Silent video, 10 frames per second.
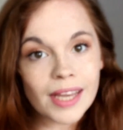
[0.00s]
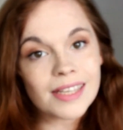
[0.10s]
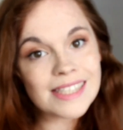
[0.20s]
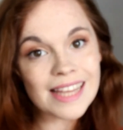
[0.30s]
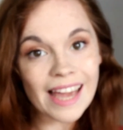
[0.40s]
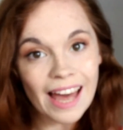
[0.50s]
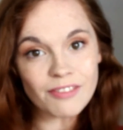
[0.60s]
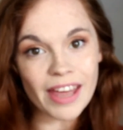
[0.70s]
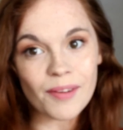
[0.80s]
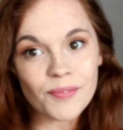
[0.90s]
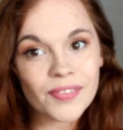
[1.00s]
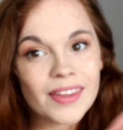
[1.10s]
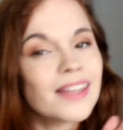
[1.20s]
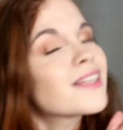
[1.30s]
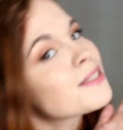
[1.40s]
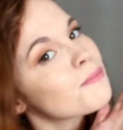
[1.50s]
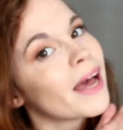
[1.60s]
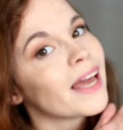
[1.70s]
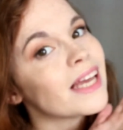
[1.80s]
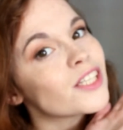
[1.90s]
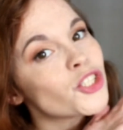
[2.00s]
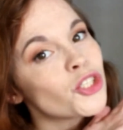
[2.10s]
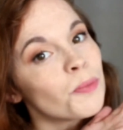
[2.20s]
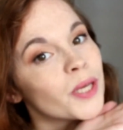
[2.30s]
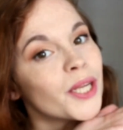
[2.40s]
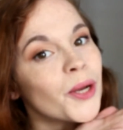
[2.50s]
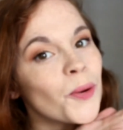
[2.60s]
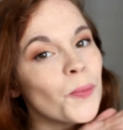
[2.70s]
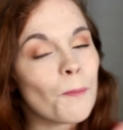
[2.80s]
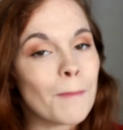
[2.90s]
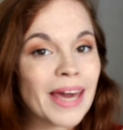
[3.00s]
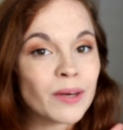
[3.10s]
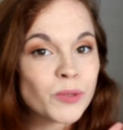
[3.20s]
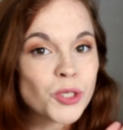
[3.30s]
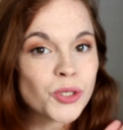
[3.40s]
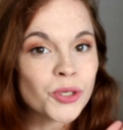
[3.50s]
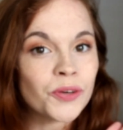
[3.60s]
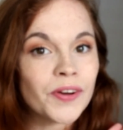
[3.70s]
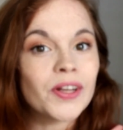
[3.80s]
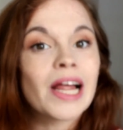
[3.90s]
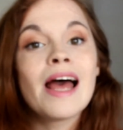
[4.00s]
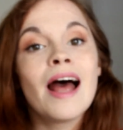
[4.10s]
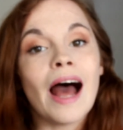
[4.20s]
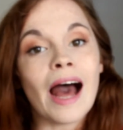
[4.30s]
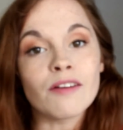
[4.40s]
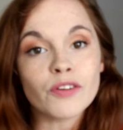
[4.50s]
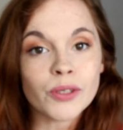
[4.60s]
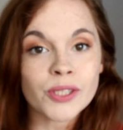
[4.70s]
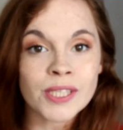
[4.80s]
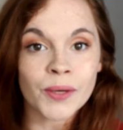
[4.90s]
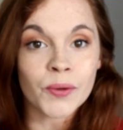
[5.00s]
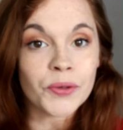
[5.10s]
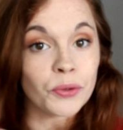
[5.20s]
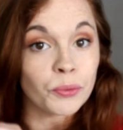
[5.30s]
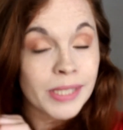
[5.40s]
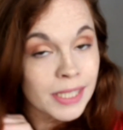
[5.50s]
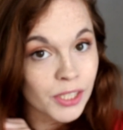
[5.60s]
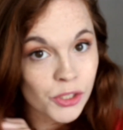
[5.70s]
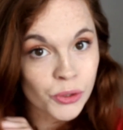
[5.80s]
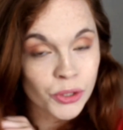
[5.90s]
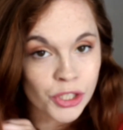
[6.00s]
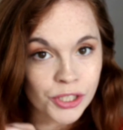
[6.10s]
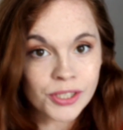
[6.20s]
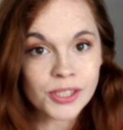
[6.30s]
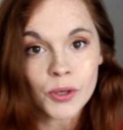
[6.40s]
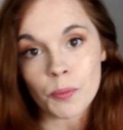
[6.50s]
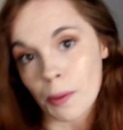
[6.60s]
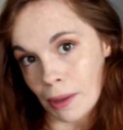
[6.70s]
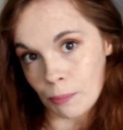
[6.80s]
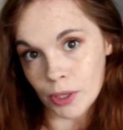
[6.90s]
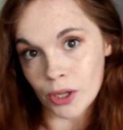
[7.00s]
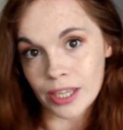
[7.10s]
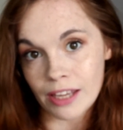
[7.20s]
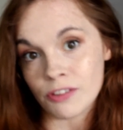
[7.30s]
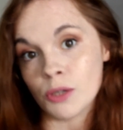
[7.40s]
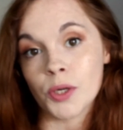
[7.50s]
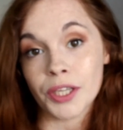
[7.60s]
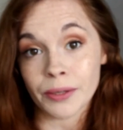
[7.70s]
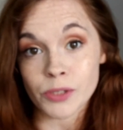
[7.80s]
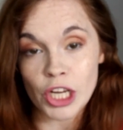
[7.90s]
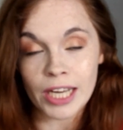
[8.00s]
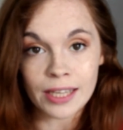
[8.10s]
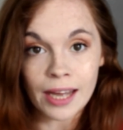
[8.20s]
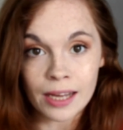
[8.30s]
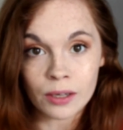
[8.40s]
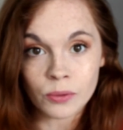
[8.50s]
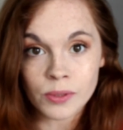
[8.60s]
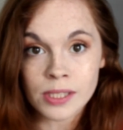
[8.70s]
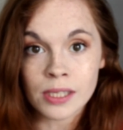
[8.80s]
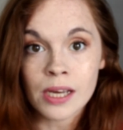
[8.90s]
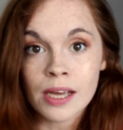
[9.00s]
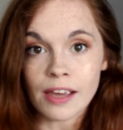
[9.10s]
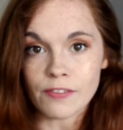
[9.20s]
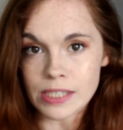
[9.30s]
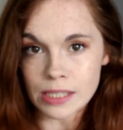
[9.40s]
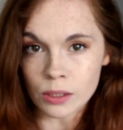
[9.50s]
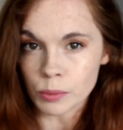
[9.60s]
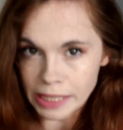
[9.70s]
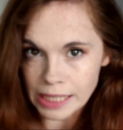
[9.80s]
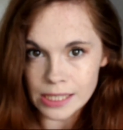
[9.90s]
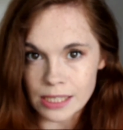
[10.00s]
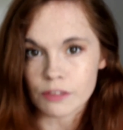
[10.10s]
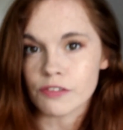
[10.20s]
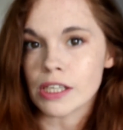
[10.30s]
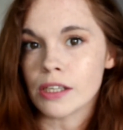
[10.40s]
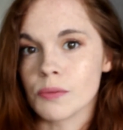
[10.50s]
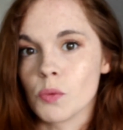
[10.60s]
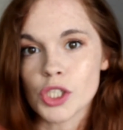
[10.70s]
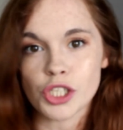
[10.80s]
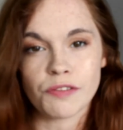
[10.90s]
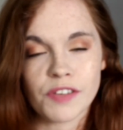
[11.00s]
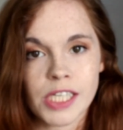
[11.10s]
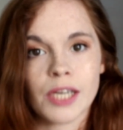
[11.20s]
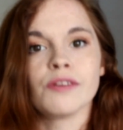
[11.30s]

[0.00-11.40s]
So there you have it. It's my Summer Glow makeup tutorial. I have also got the written instructions up on my blog if you want to go check that out. If it's a little bit easier for you than watching a video,